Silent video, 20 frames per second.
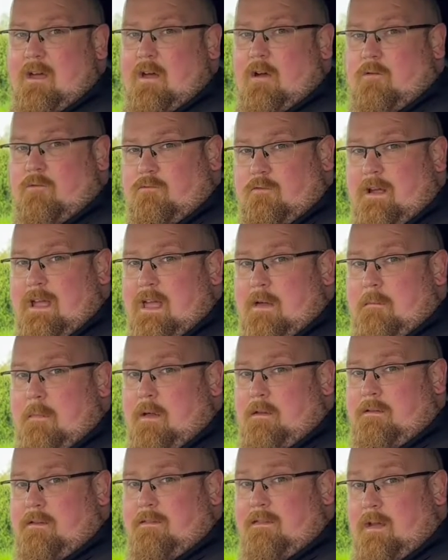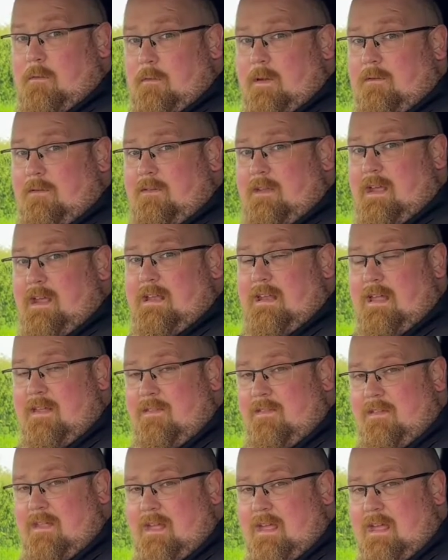rear button that we've seen
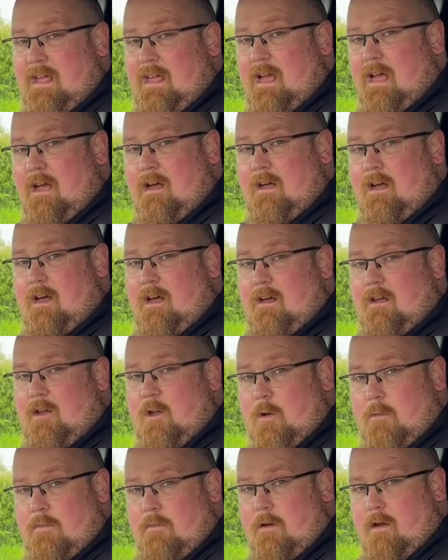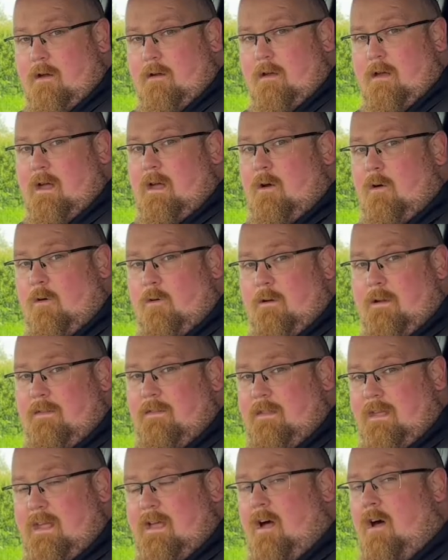in the Cupra or in
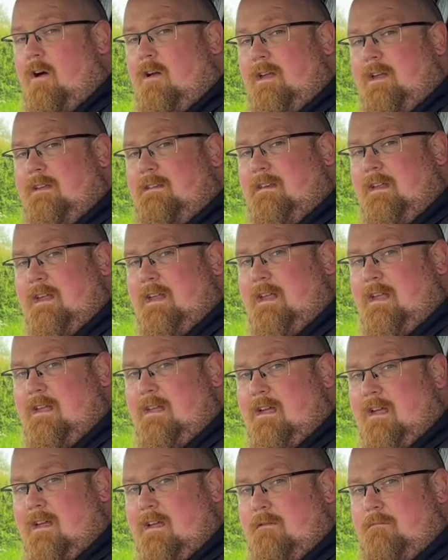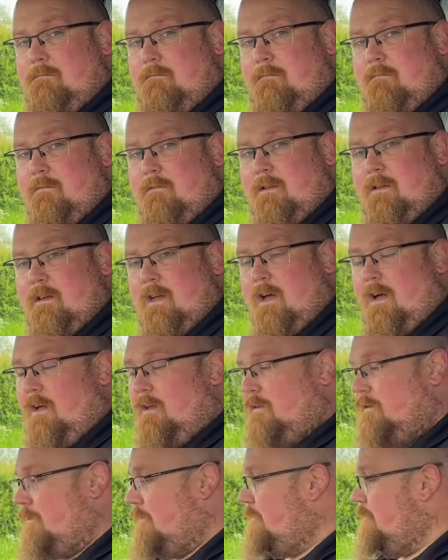the ID
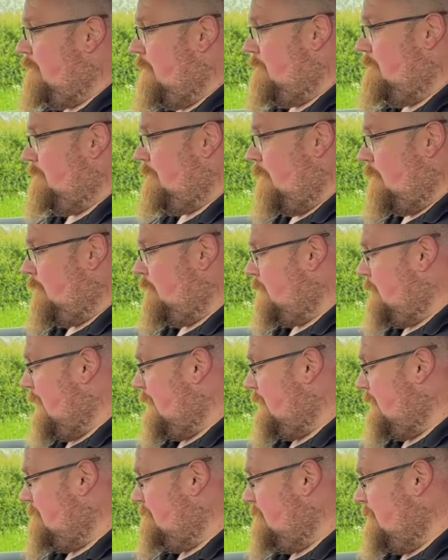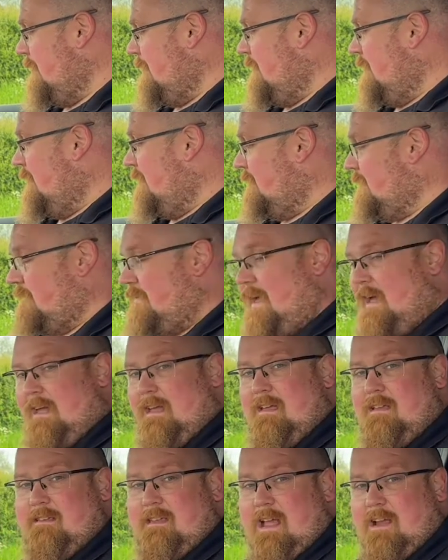cars from Volkswagen. So that
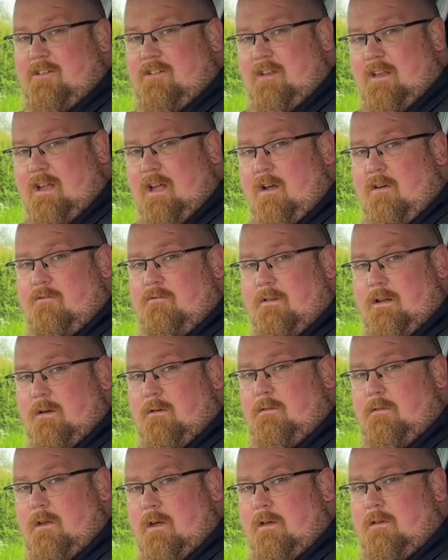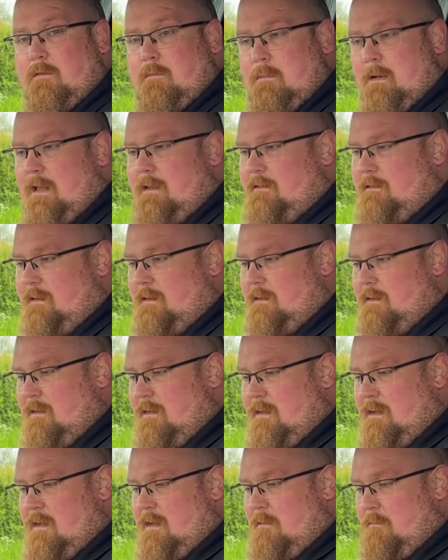is actually a real nice blessing.
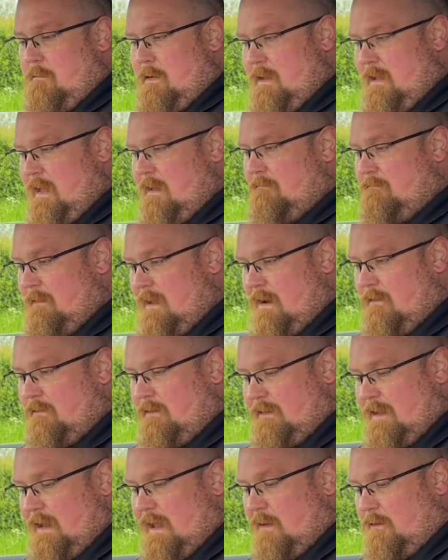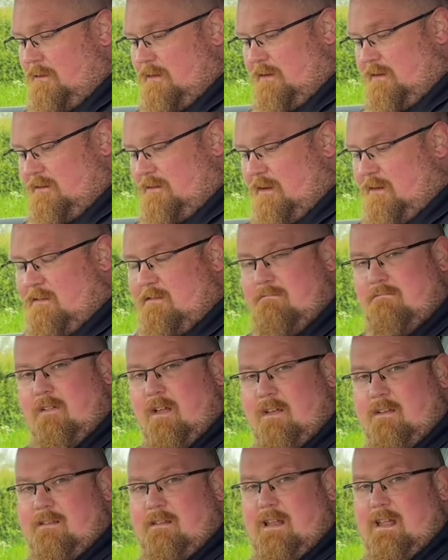But yeah, everything else is just
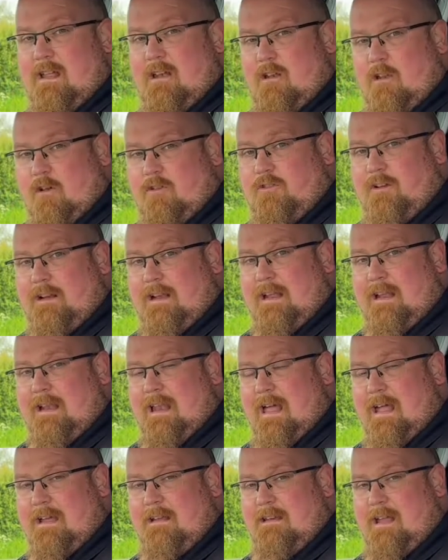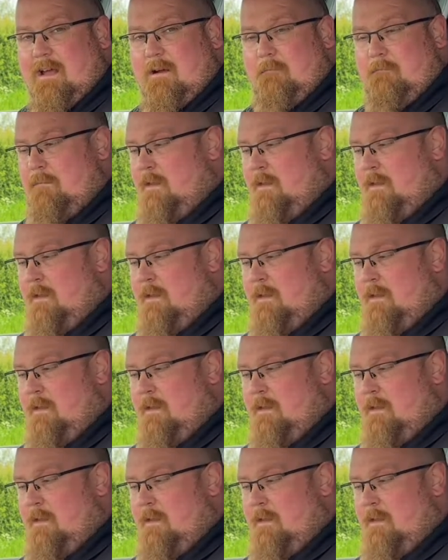nicely and logically laid out.